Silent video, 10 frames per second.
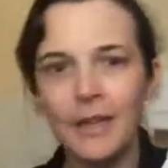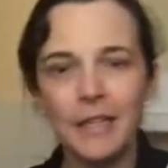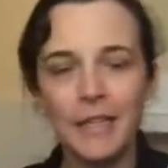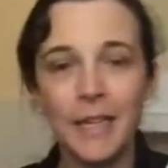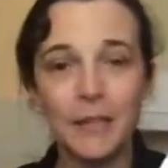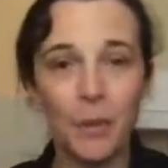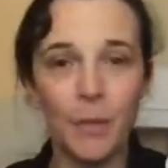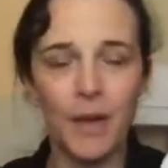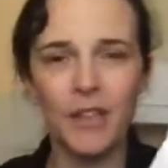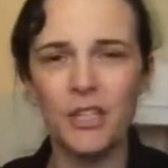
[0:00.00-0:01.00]
So that's
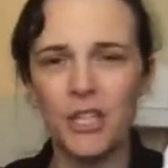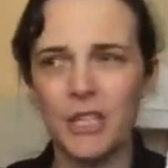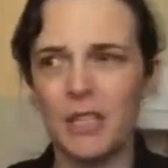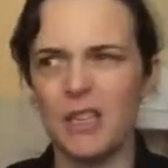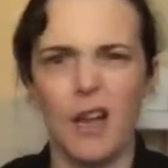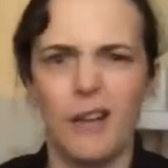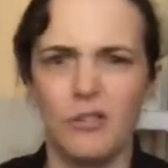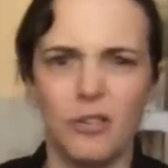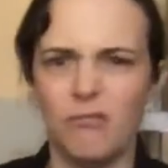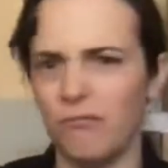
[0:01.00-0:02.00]
one way, and that's usually
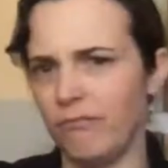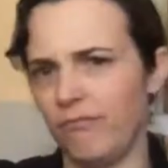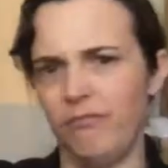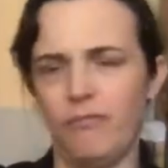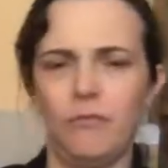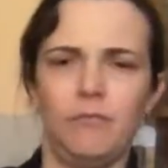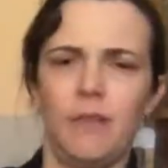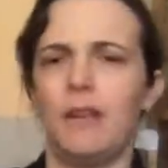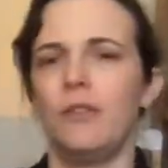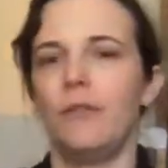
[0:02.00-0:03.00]
$100,
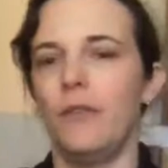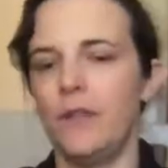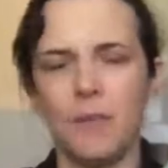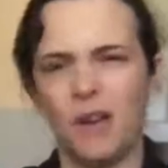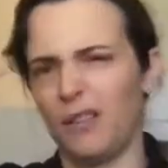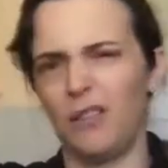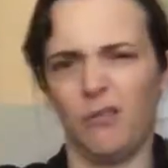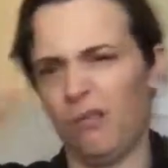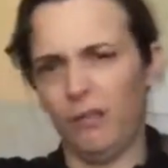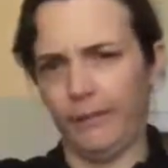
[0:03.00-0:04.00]
$150,
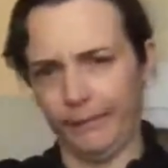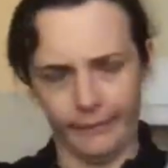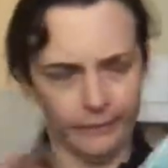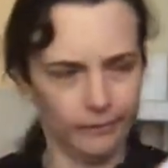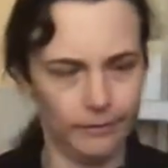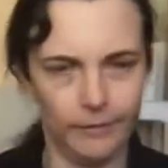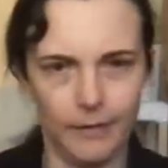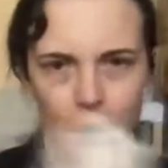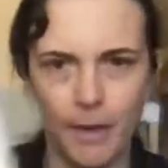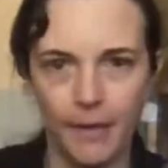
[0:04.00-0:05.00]

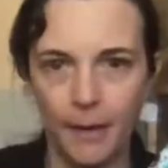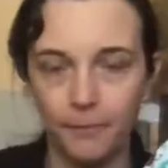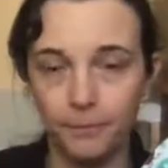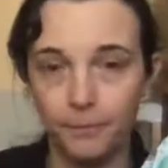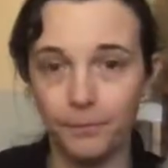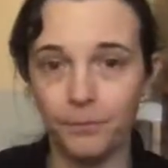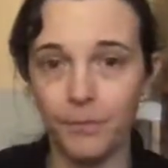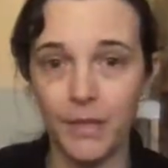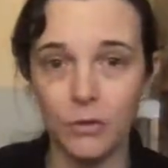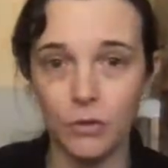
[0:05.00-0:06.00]
about that.
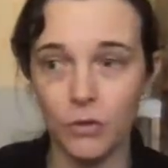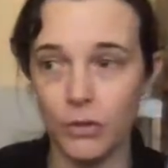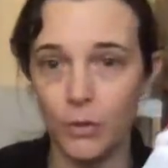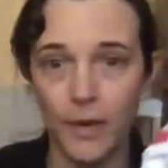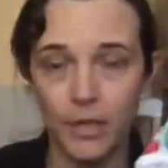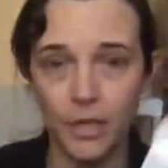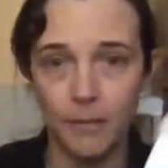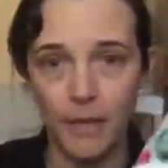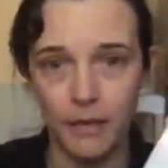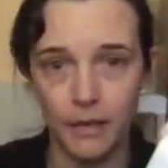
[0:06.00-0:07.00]
But there's all sorts of ways you
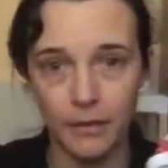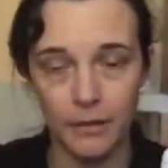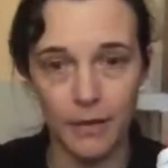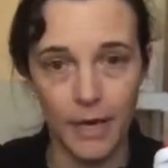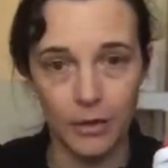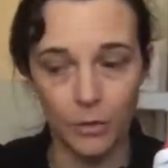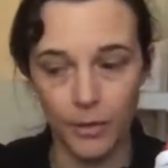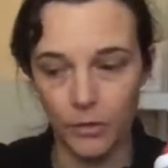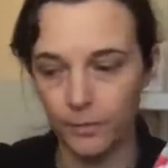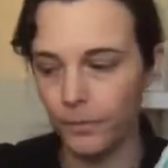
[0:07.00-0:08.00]
can make it
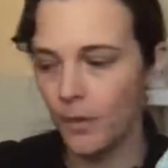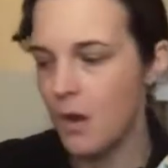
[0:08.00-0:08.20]
economical.